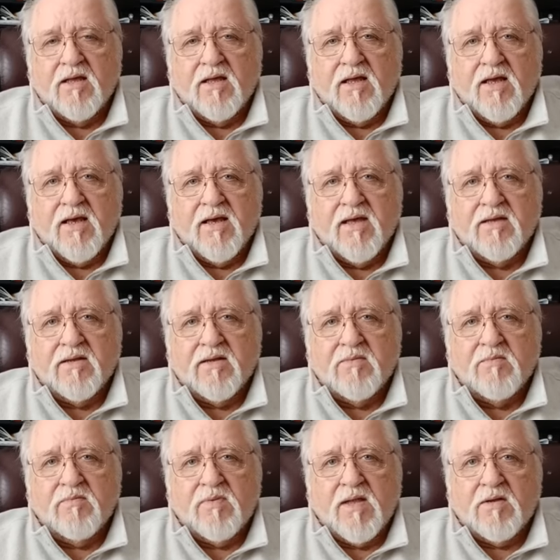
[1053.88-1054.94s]
And
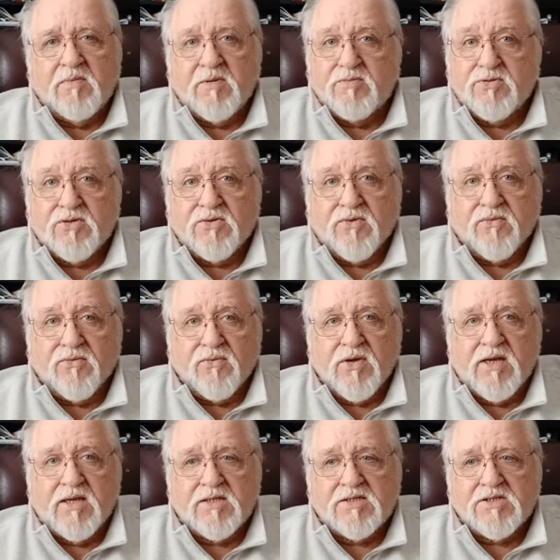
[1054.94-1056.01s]
a lot of people couldn't
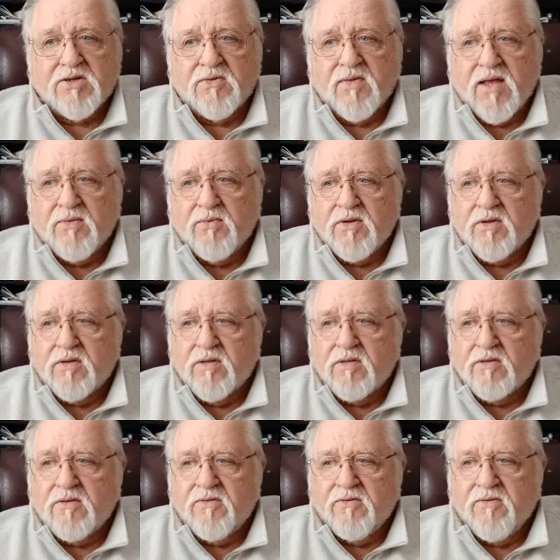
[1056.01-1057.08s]
read, so they would
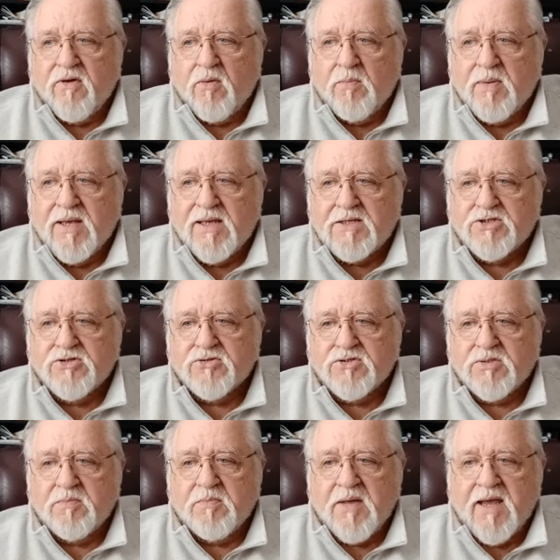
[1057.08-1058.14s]
draw pictures
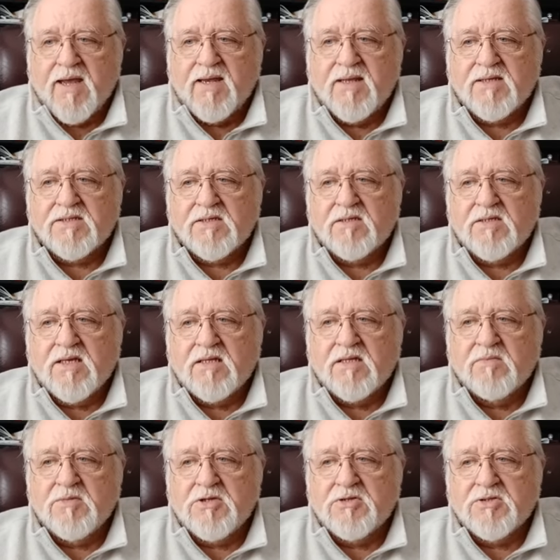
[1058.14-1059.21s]
and paintings in the
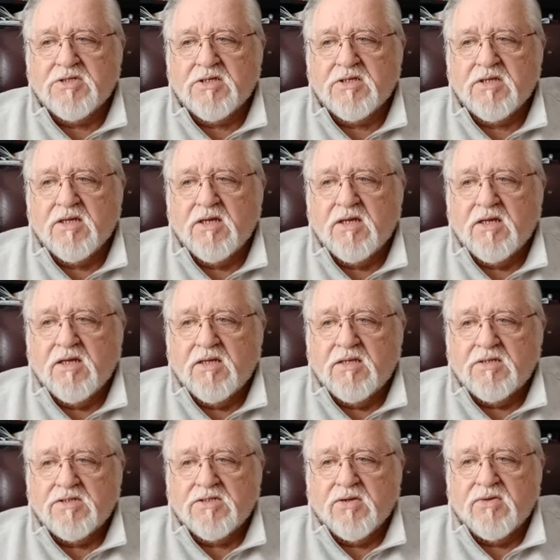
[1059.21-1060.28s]
music
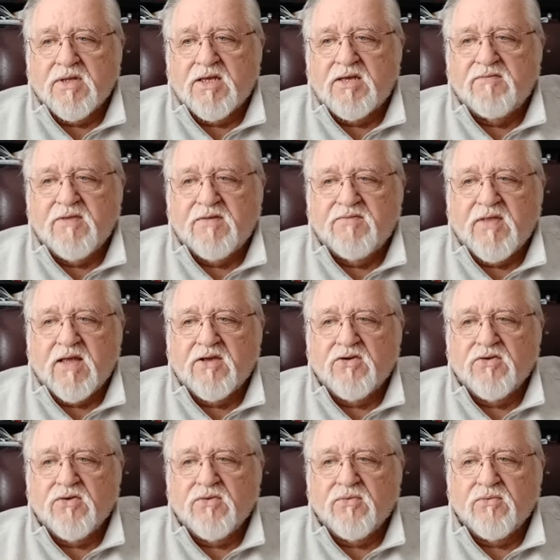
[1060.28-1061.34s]
so that even if they
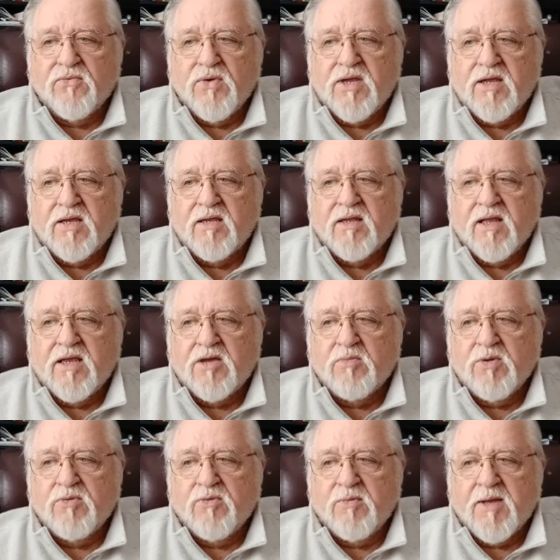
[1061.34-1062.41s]
couldn't read, they could
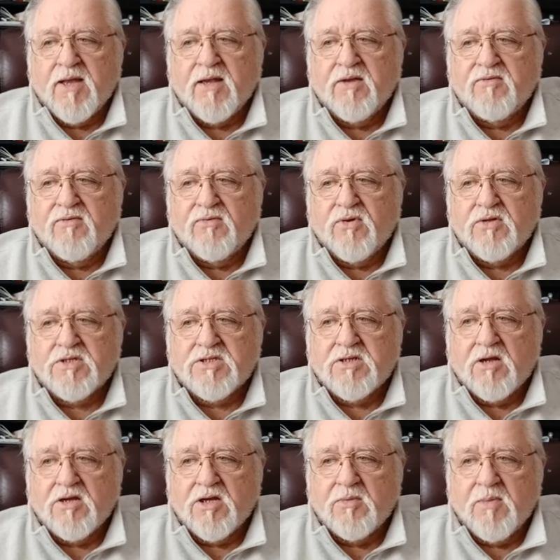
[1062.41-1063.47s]
be reminded of what it's
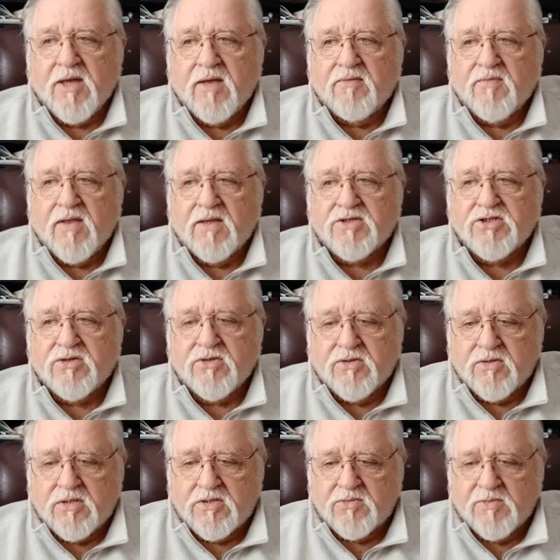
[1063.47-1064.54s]
talking about. And I show
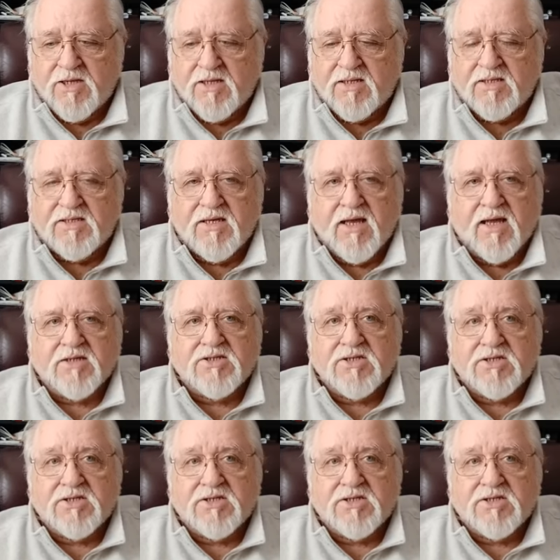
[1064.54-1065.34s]
you an illuminated text.